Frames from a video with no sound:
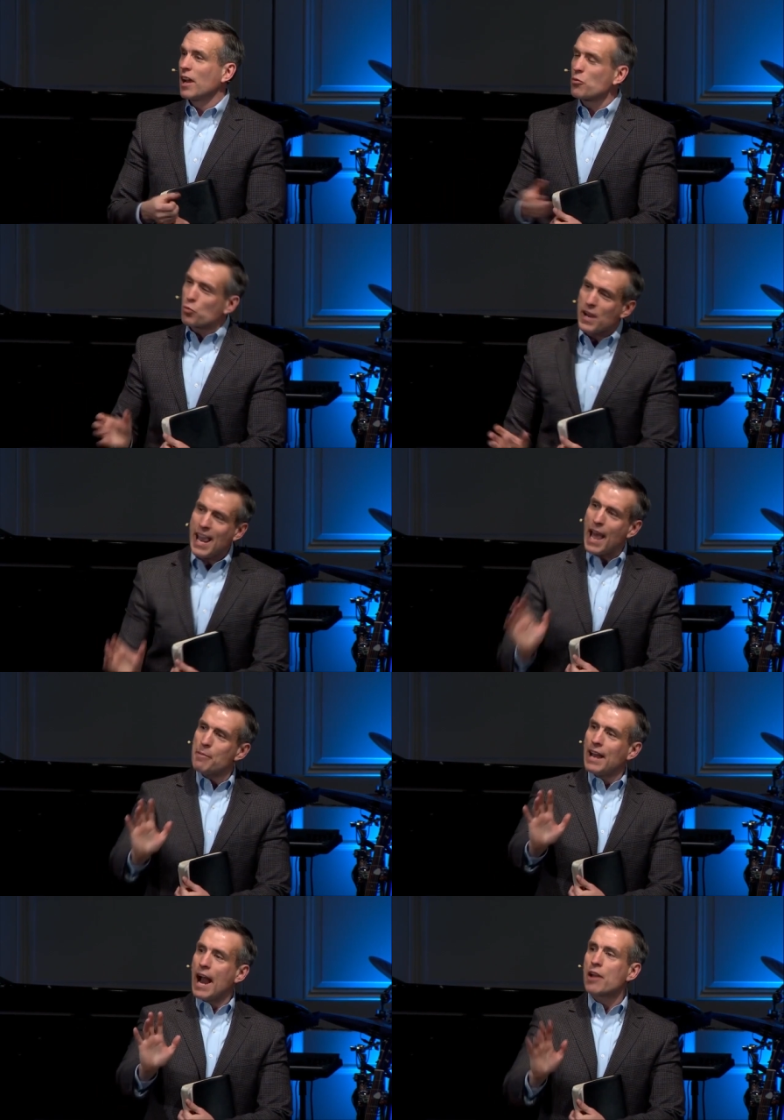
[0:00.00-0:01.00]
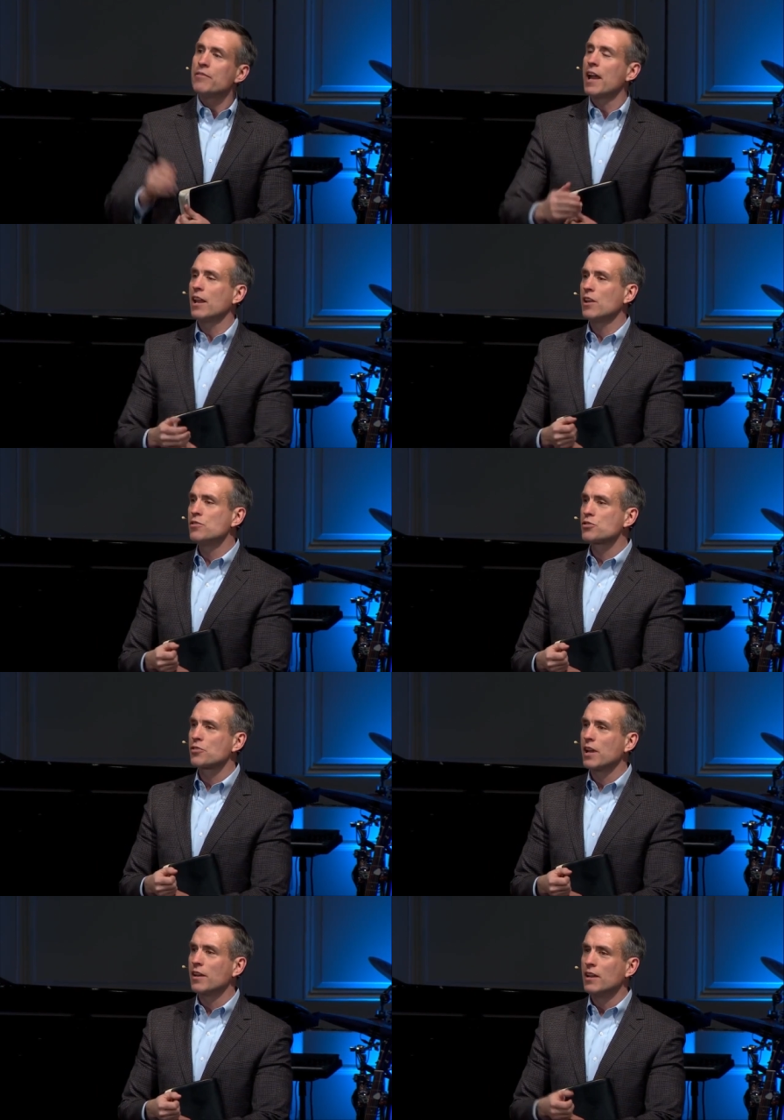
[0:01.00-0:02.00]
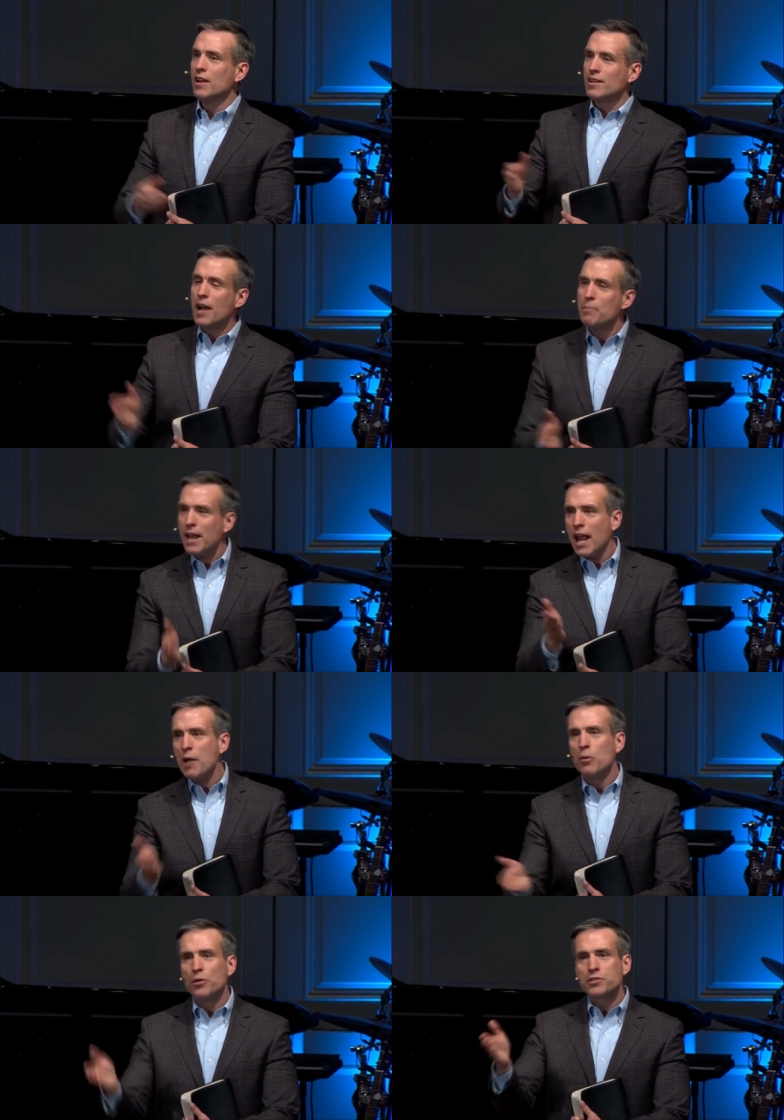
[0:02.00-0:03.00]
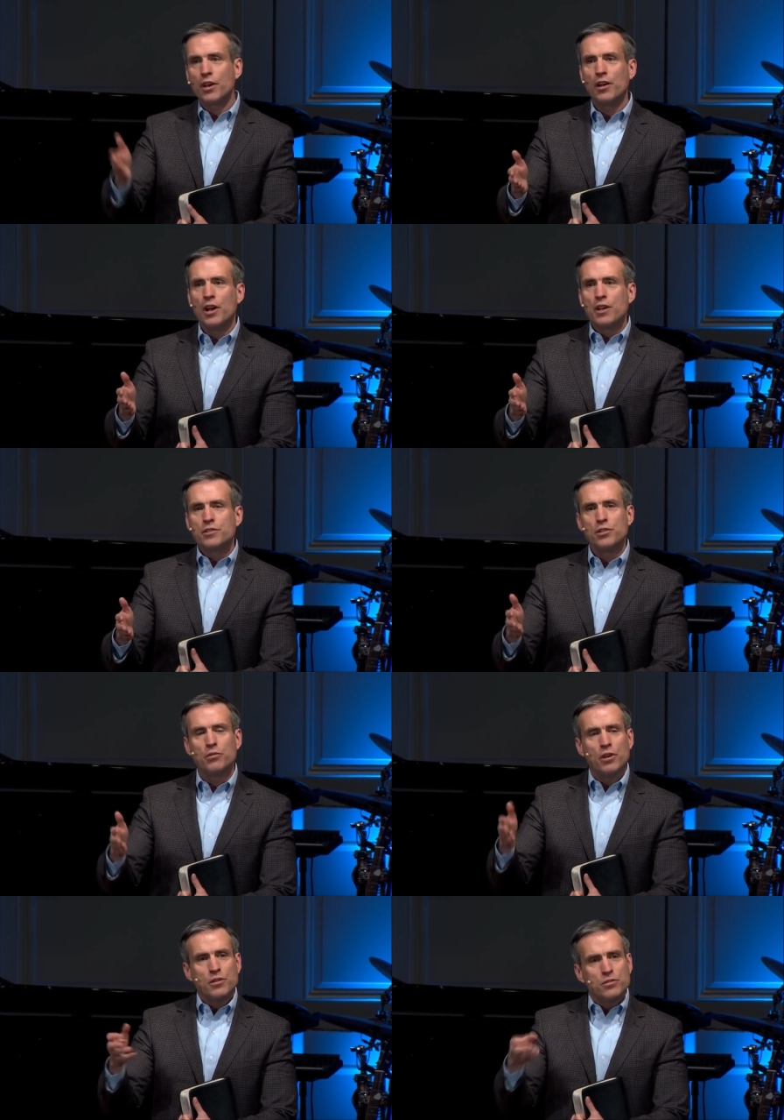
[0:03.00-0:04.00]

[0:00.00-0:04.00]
and rehabbing out of that injury and not being able to, to